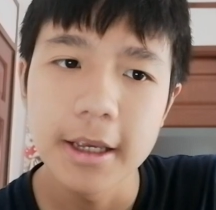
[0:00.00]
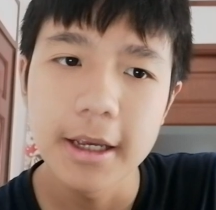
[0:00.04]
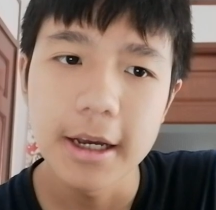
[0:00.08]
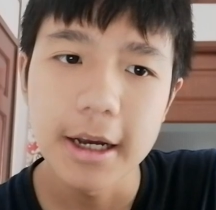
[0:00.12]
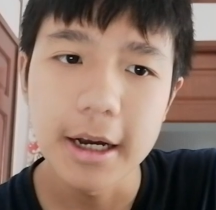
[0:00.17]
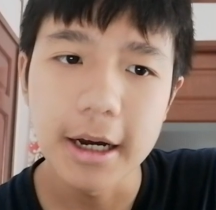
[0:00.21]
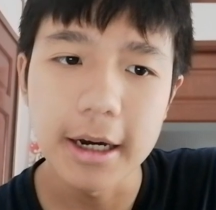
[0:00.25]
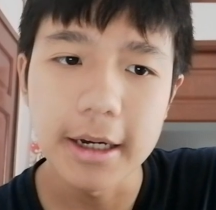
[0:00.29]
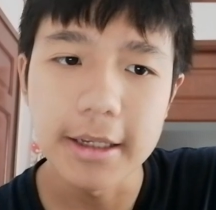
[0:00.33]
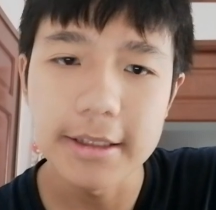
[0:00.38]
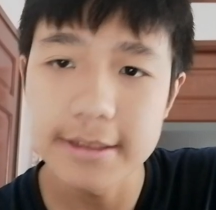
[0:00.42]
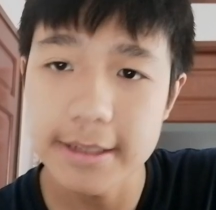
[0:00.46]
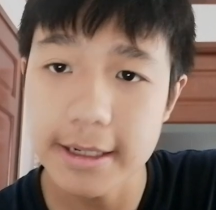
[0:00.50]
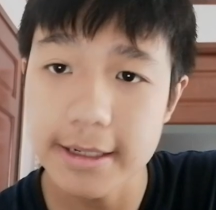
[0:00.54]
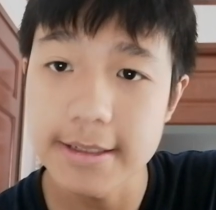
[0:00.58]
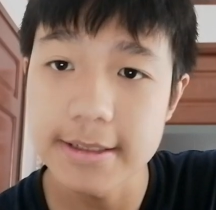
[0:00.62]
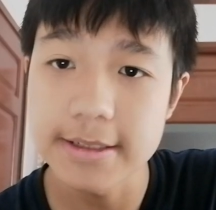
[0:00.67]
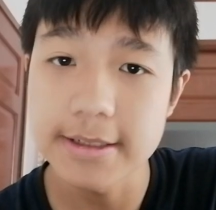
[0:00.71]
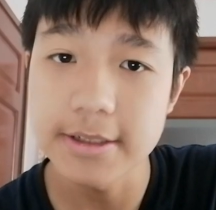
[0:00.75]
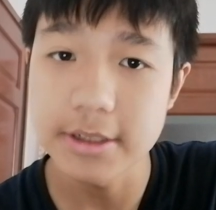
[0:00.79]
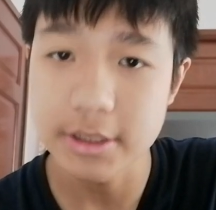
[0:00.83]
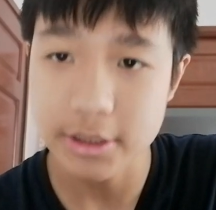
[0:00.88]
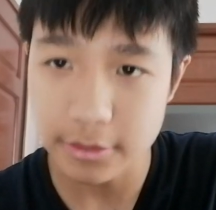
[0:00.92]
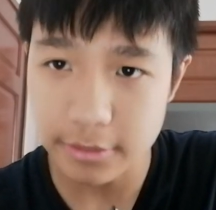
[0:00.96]
I tend
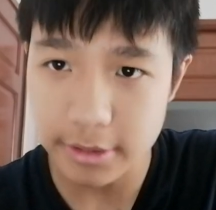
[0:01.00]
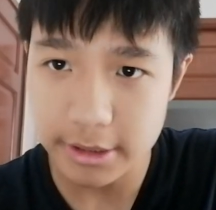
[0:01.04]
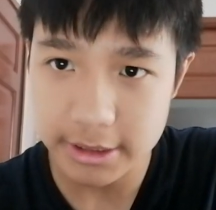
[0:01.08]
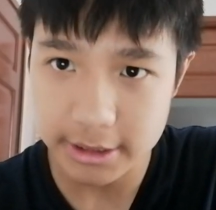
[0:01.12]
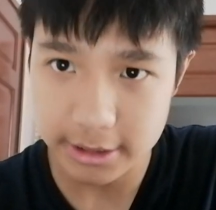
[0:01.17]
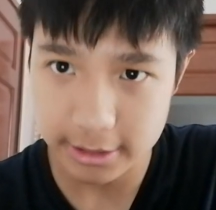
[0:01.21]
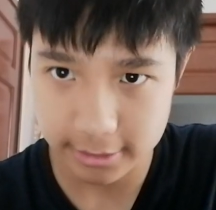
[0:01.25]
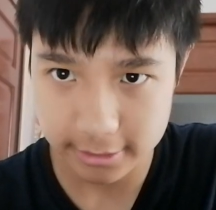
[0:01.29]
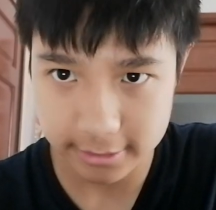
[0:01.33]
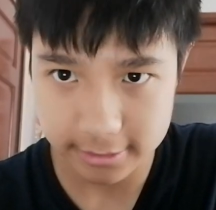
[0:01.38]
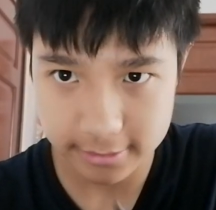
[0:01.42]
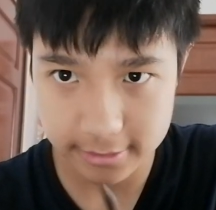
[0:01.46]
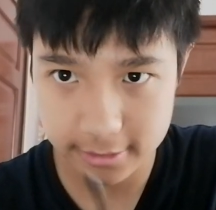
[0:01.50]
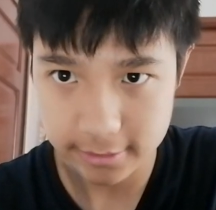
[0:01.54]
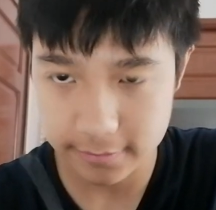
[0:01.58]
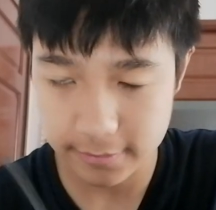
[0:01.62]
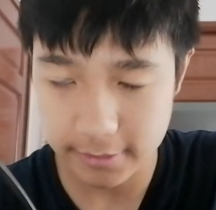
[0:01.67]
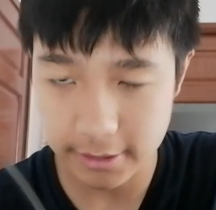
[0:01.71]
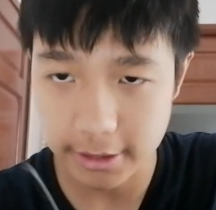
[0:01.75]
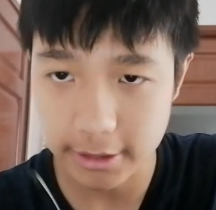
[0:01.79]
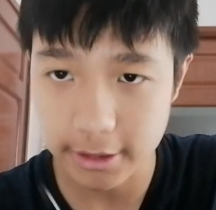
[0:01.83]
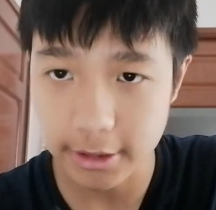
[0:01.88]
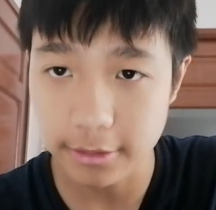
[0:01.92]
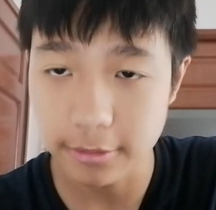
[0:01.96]
to squint a lot if
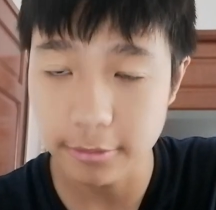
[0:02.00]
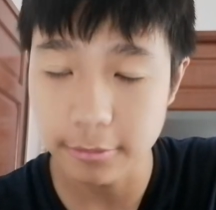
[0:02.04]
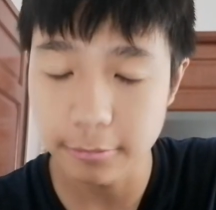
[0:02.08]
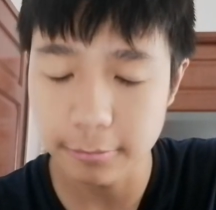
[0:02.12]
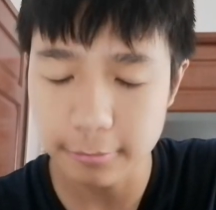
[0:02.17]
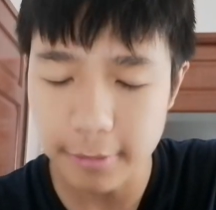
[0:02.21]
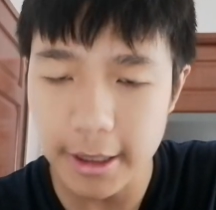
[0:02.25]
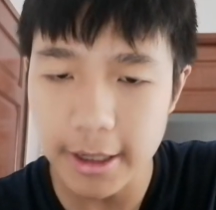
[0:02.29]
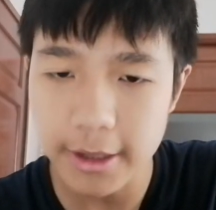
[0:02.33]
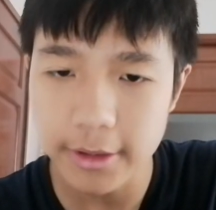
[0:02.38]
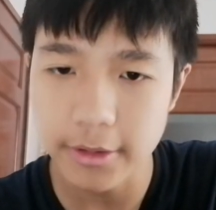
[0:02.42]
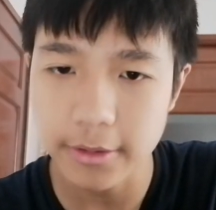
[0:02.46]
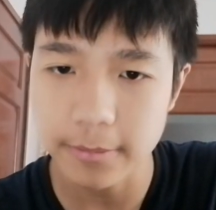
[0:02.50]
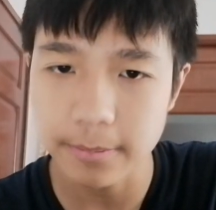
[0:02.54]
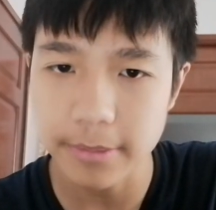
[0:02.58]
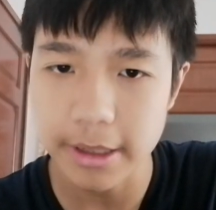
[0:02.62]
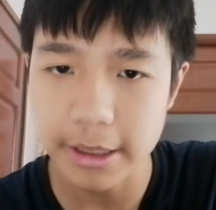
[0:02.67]
I don't wear them,